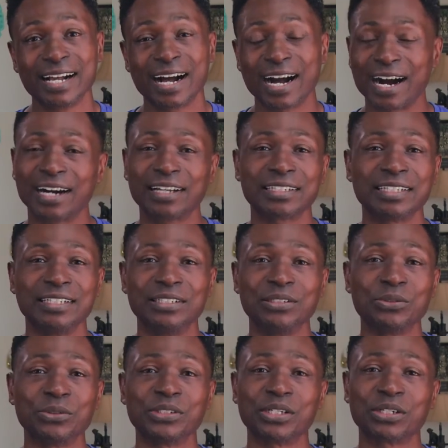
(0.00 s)

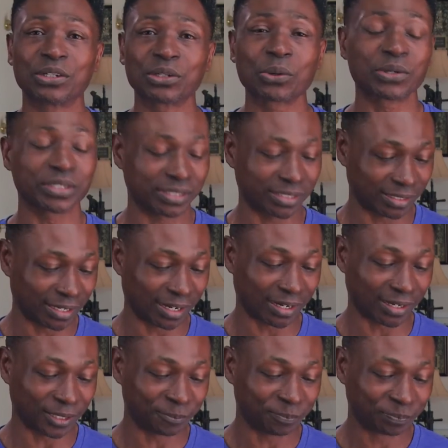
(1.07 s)
Hallelujah. Glory to
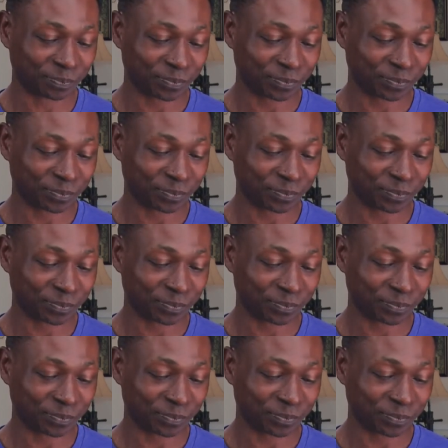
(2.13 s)
God.